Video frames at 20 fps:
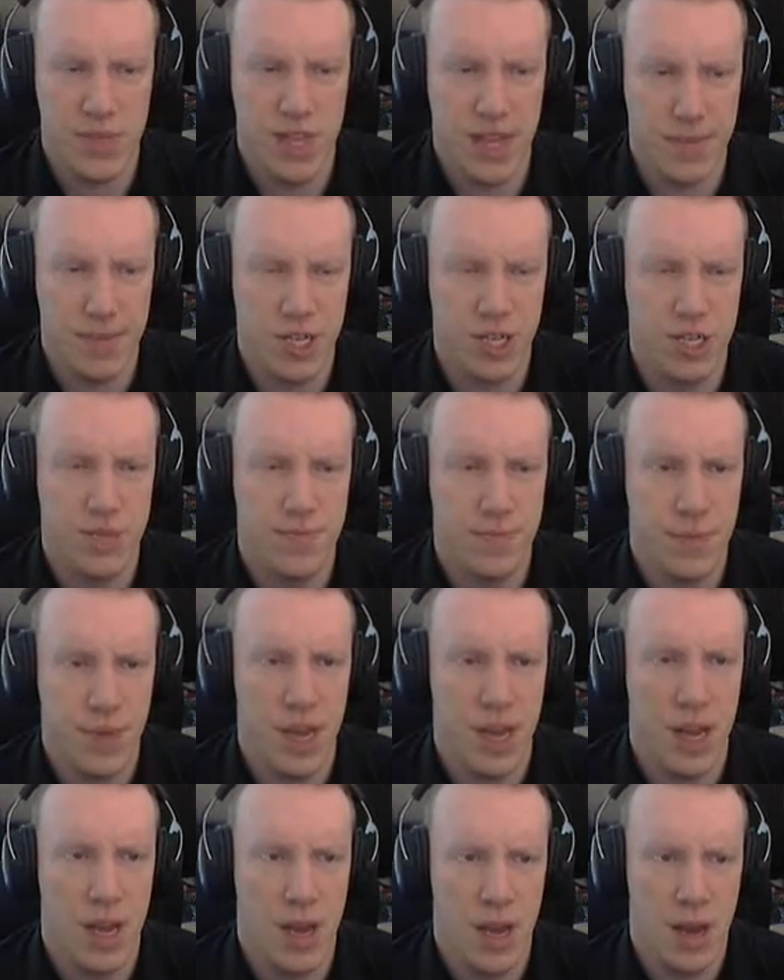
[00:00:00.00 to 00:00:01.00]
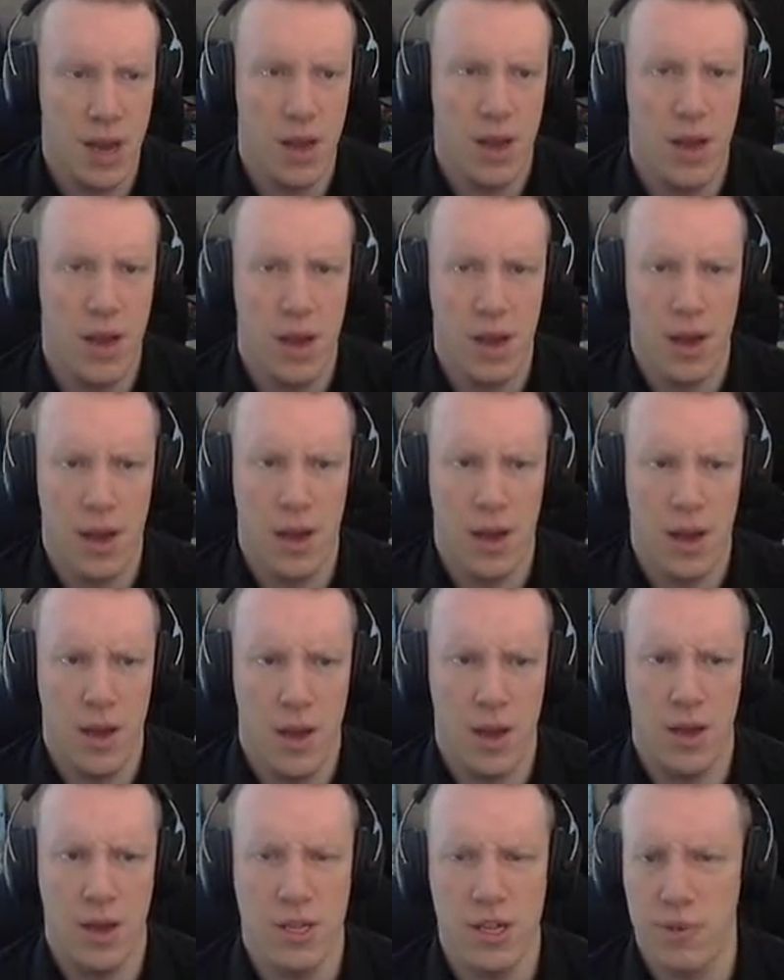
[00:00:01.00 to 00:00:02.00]
damage.
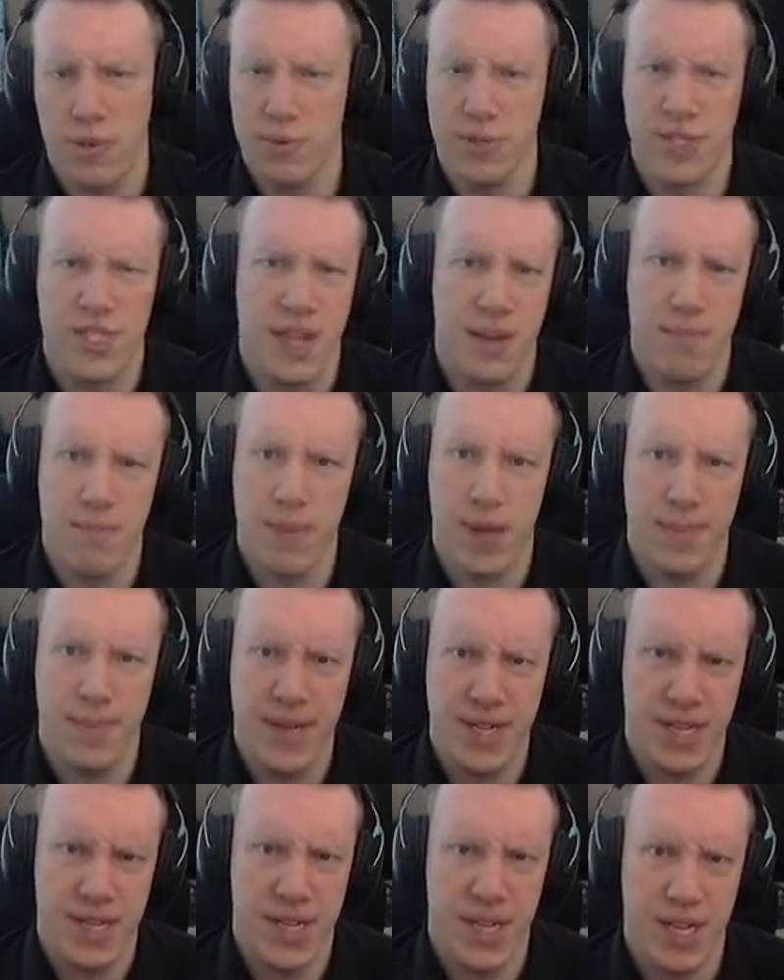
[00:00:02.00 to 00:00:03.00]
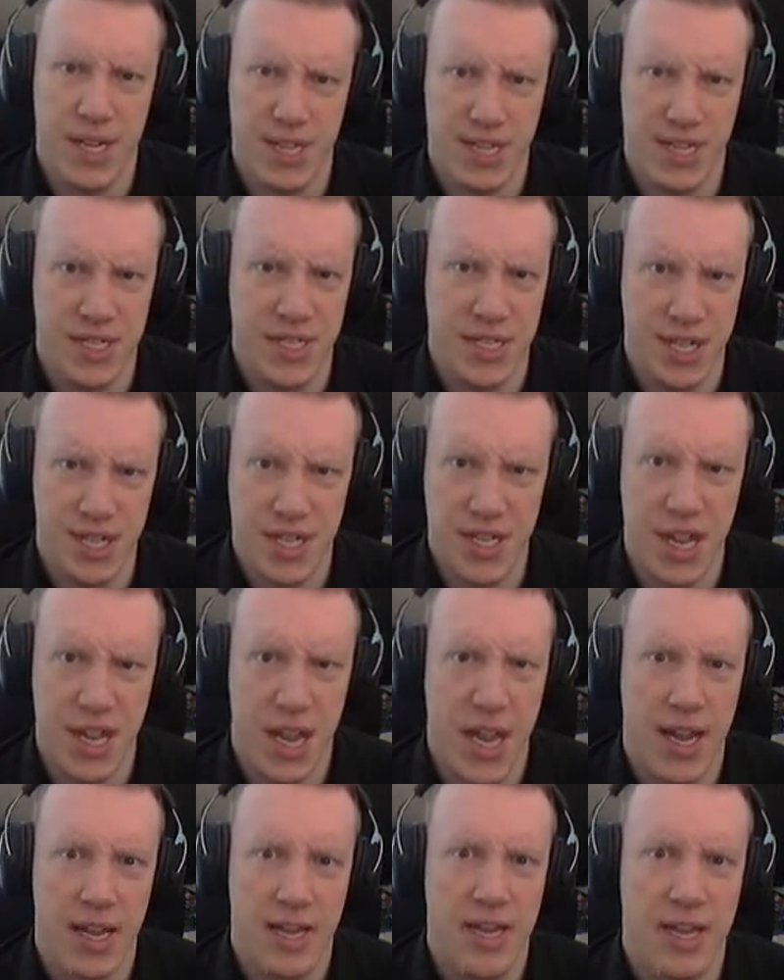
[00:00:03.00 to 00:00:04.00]
So I would say maybe it's a
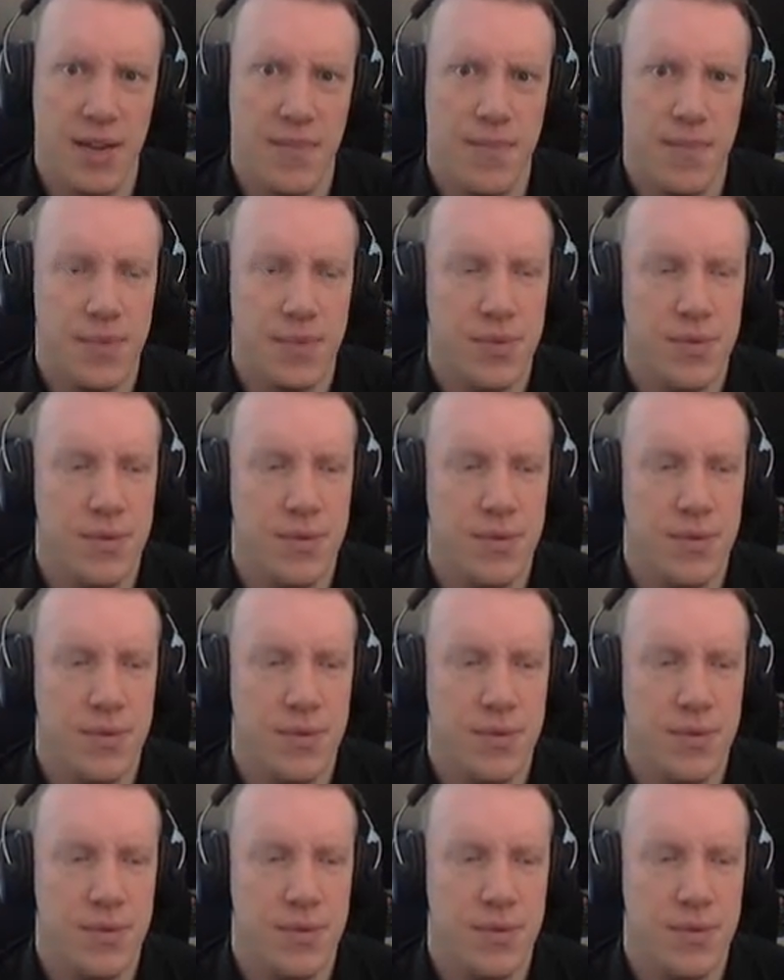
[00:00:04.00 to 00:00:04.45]
60-80